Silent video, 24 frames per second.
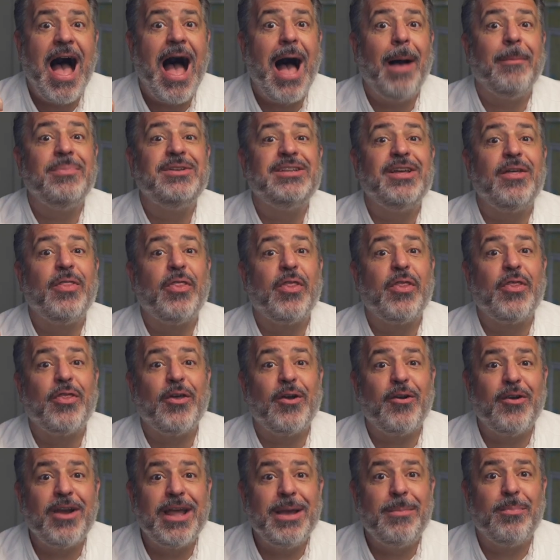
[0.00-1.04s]
up to
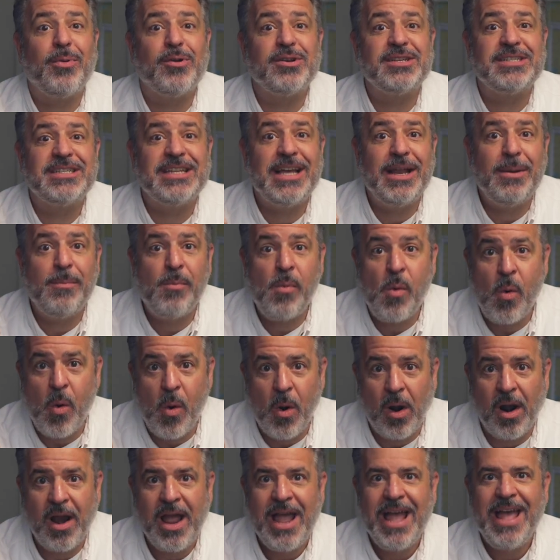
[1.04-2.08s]
30%
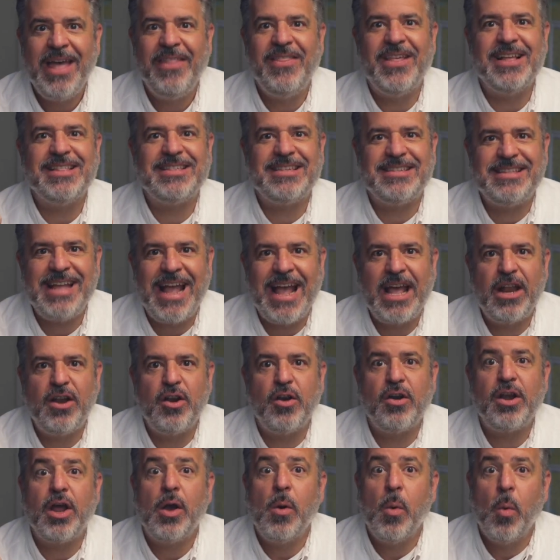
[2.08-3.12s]
more than
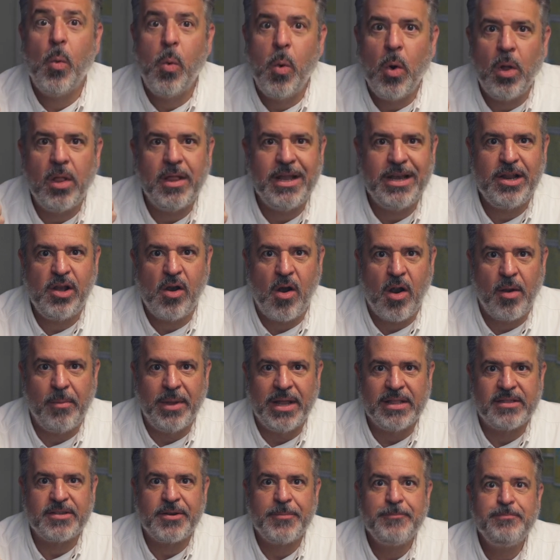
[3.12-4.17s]
standard woolen
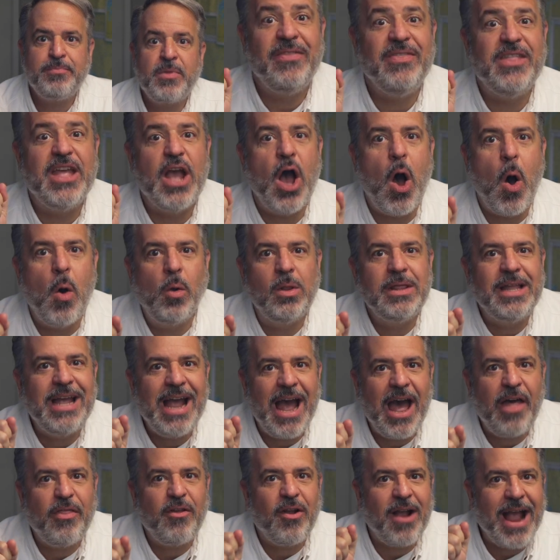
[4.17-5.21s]
garments. The only
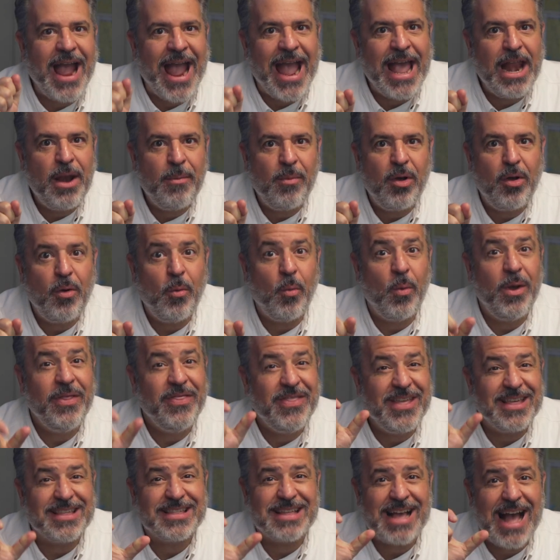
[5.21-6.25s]
other animal
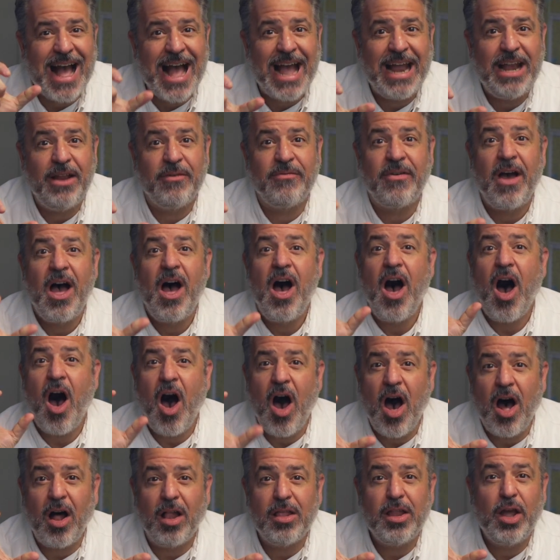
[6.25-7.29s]
with this kind of
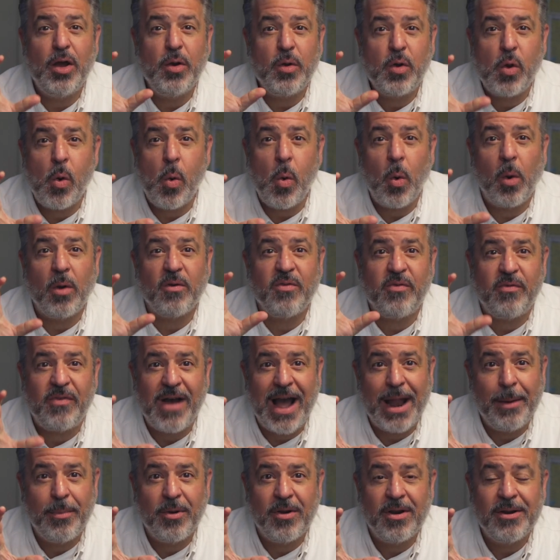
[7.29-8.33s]
hollow core
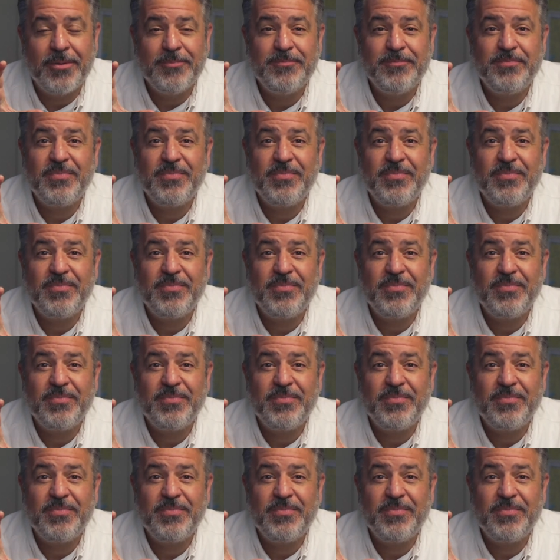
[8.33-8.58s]
fiber